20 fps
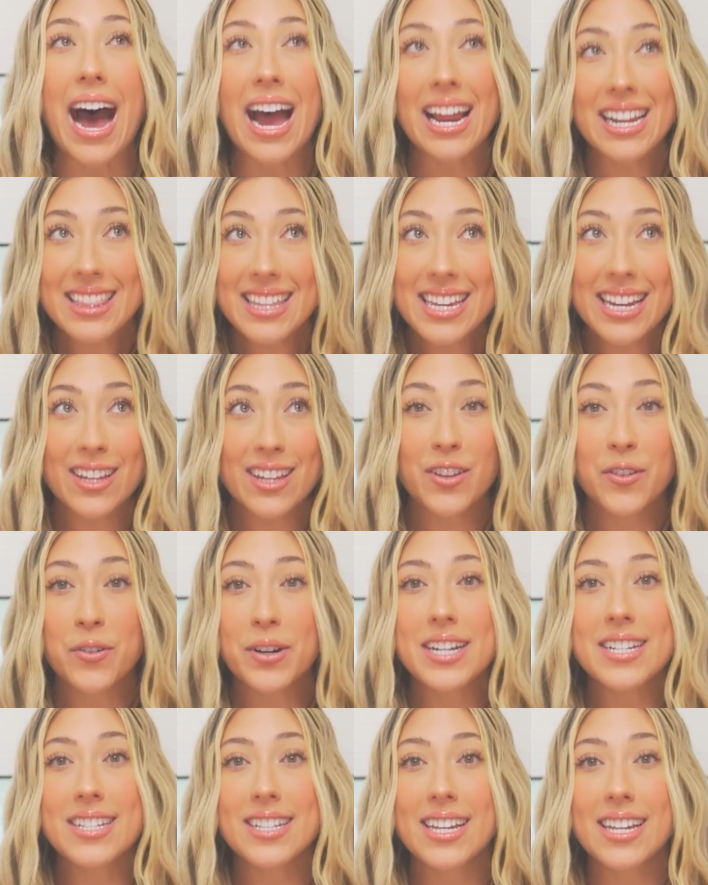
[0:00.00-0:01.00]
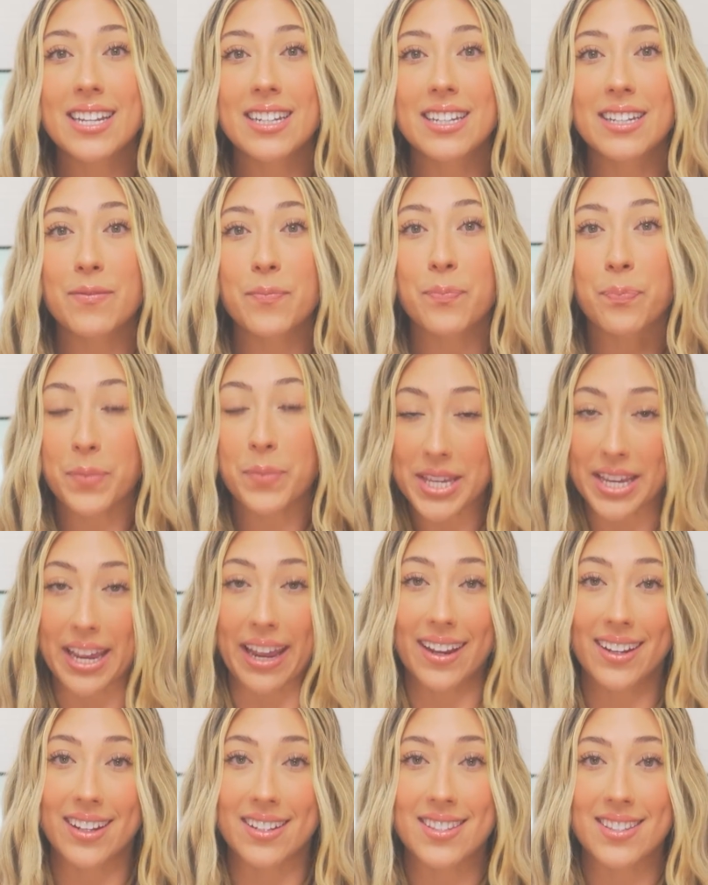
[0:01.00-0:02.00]
I think the reason
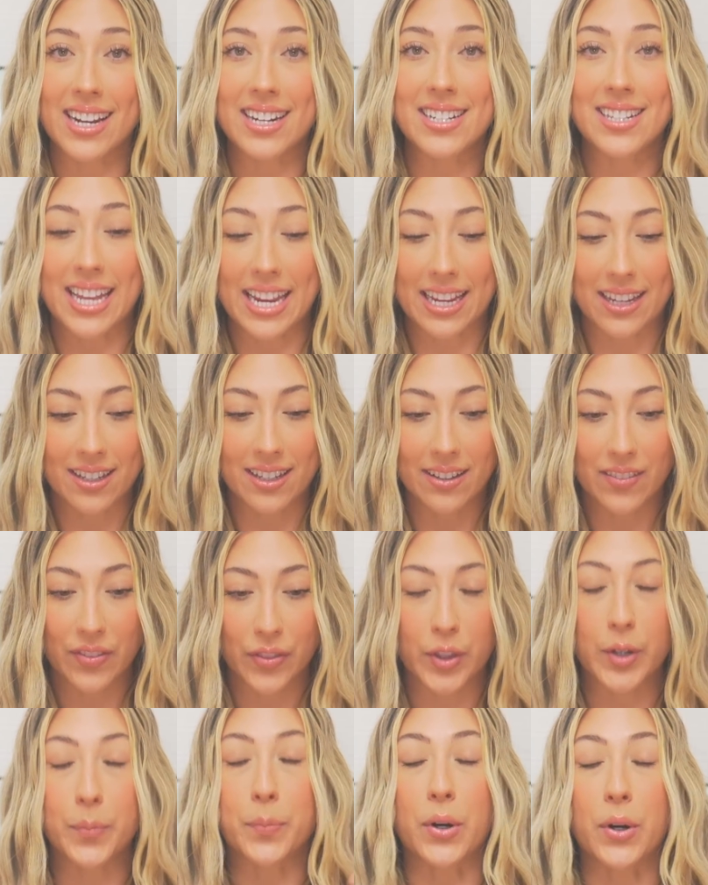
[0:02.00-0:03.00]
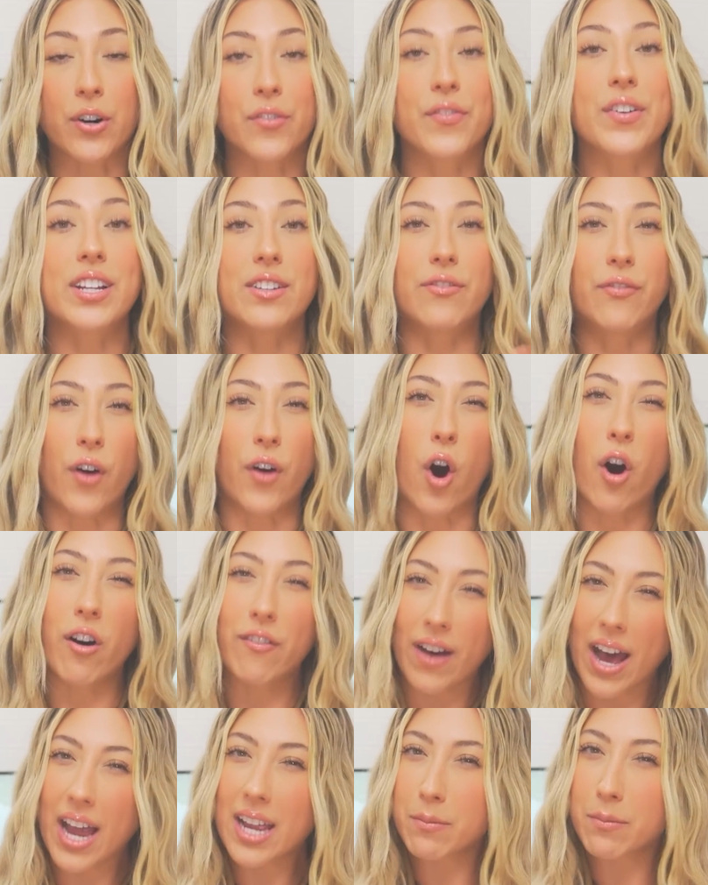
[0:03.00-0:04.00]
being is that it's like the perfect
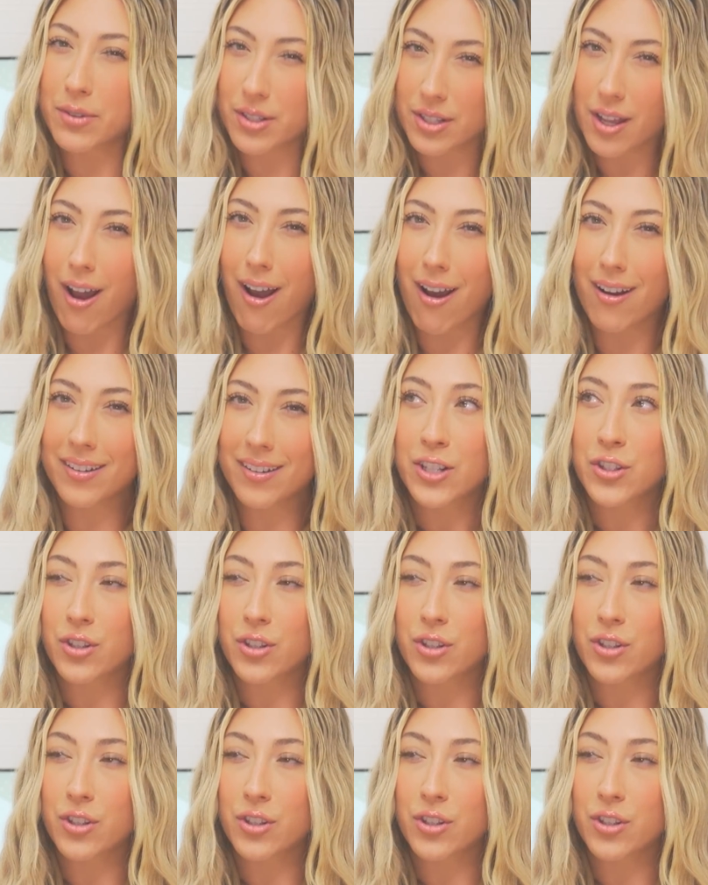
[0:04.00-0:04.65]
fall vibe song.